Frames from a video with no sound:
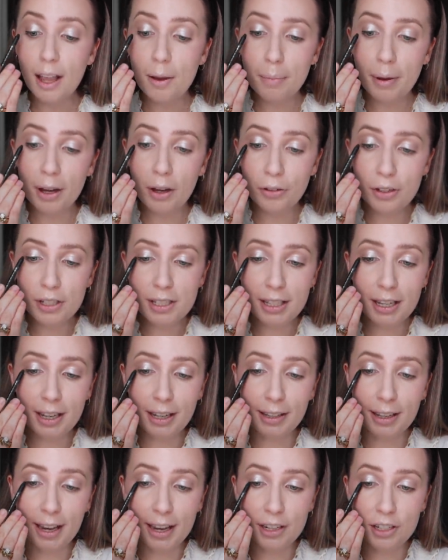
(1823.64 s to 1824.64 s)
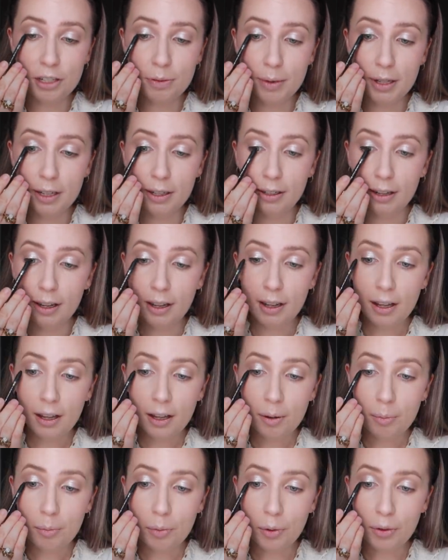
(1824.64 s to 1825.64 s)
But honestly, engagement
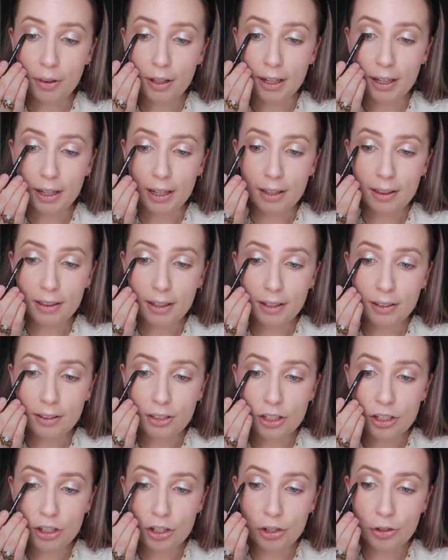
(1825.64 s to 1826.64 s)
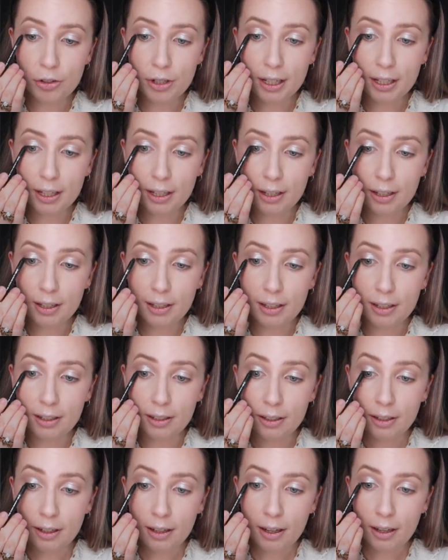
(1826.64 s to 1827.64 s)
more than anything, just tuning in
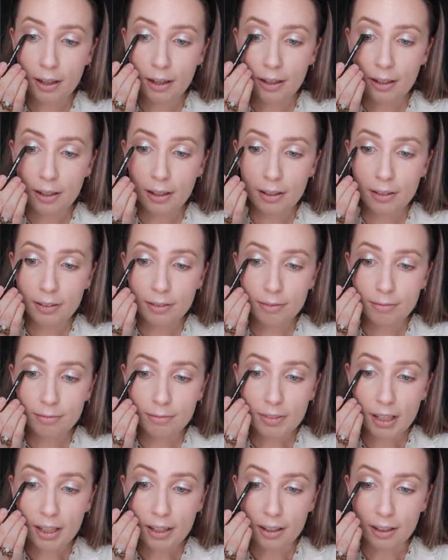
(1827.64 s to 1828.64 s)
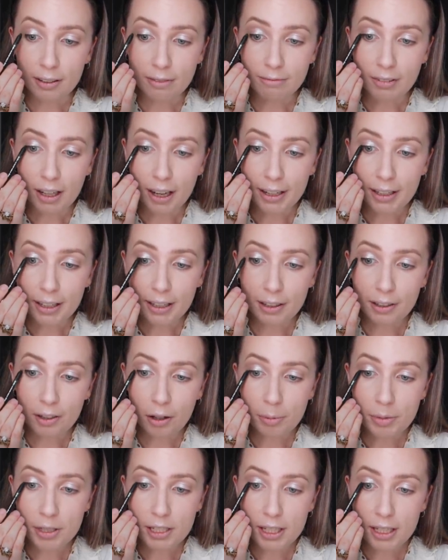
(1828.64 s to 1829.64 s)
and yeah, liking,
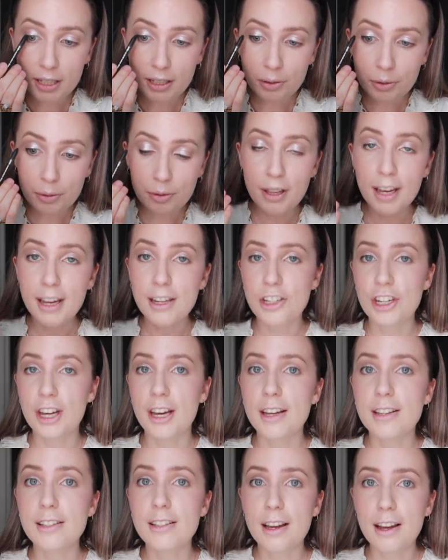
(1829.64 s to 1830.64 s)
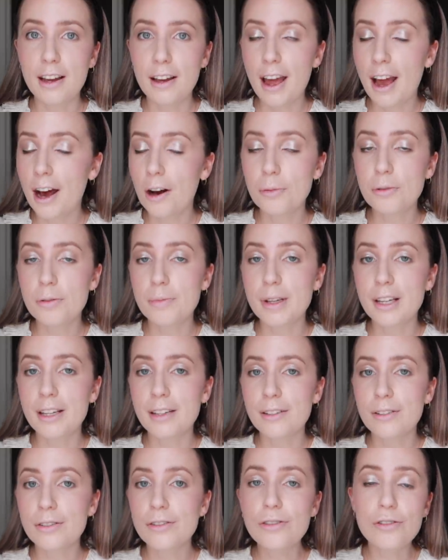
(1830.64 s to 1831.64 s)
commenting, all that jazz, that helps
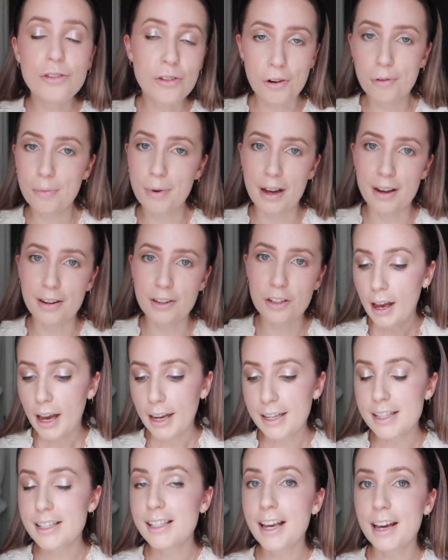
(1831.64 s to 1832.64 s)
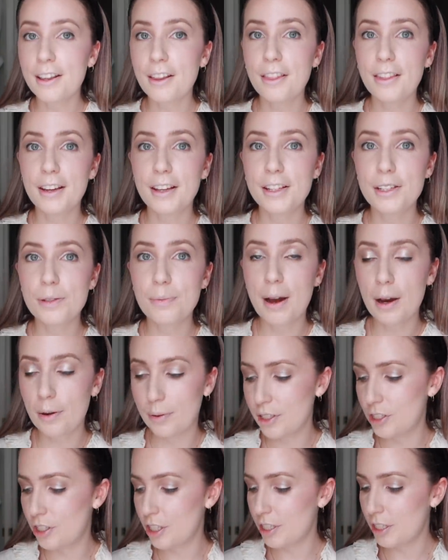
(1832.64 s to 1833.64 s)
me so much. I guess the other thing as well
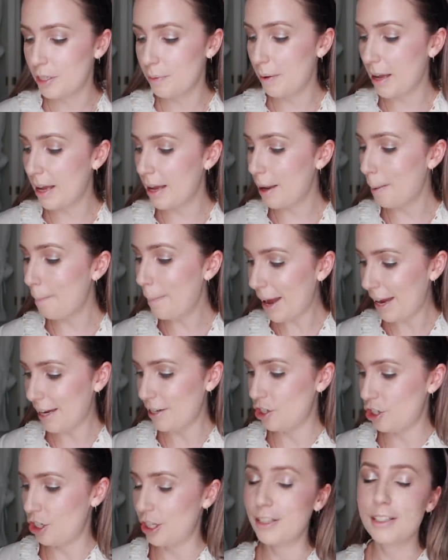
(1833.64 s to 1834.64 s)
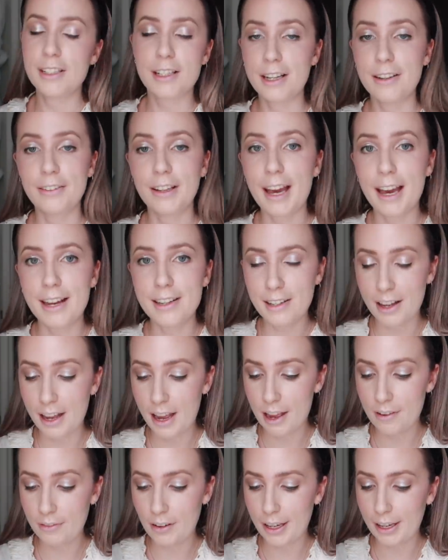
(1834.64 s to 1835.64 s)
is just to be patient in case I
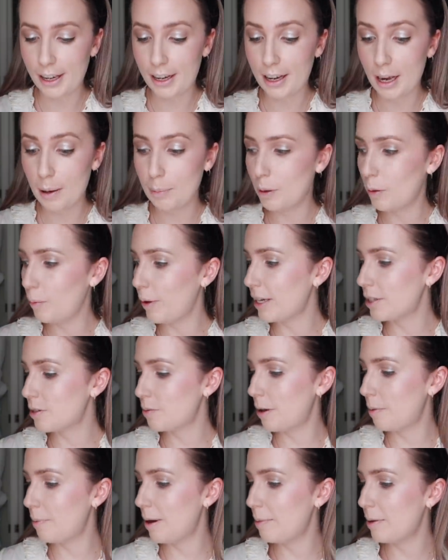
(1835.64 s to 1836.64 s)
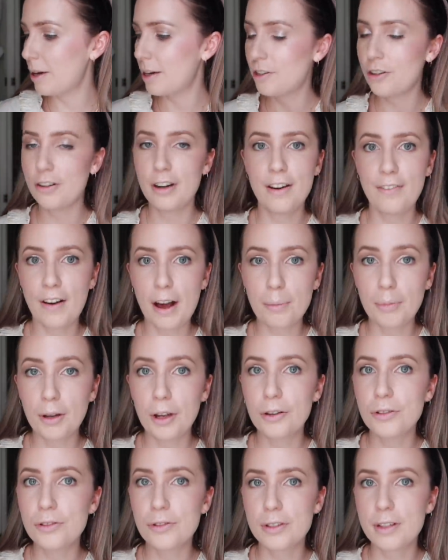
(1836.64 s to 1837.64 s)
have like a couple of weeks where maybe I don't have
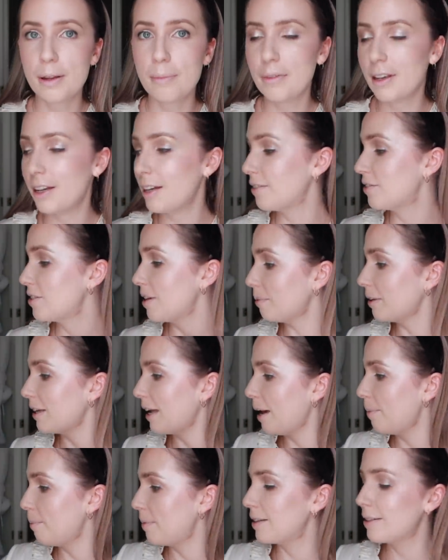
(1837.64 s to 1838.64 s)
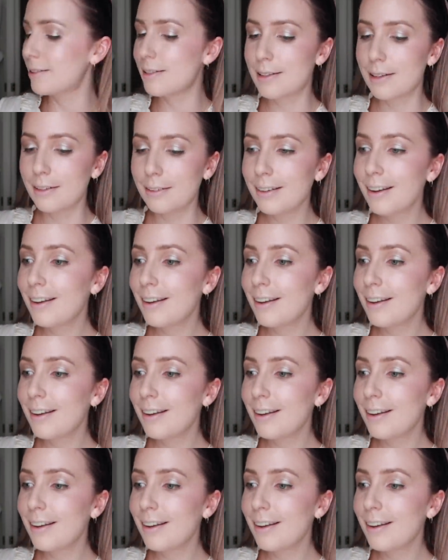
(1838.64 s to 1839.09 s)
uploads or something. If something happens